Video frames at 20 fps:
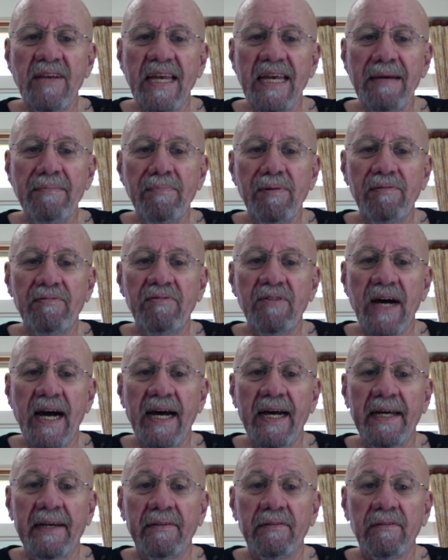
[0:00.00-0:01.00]

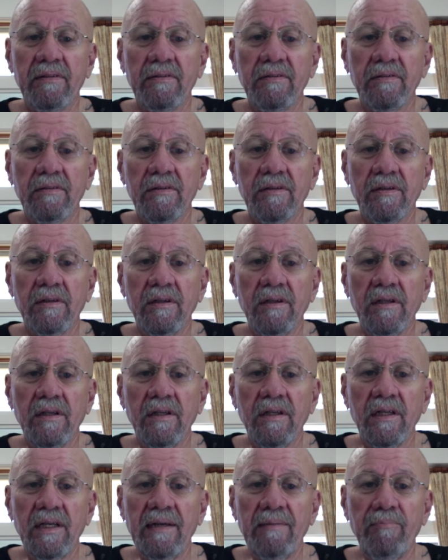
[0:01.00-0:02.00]
amplified.
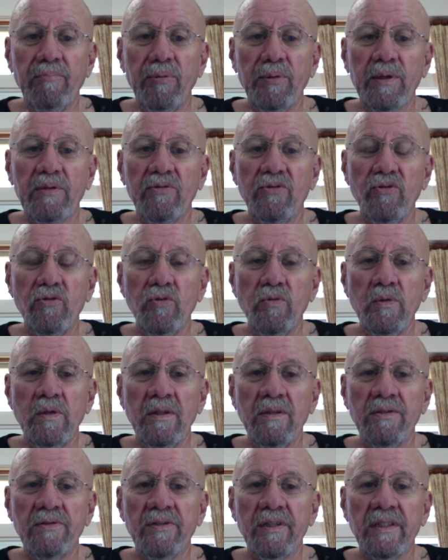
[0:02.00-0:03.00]
And pretty soon
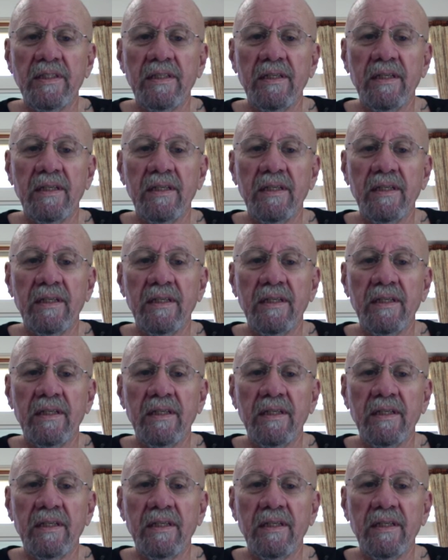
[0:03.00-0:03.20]
there's a